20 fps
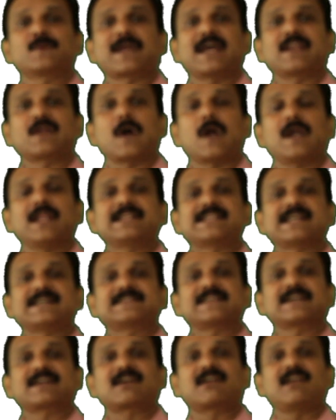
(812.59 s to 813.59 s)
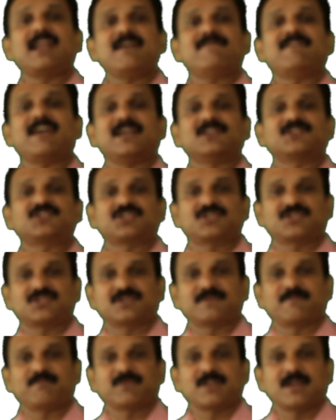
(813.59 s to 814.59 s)
You can call it as the
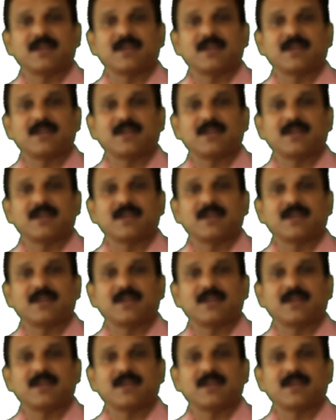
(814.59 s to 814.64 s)
cleavage.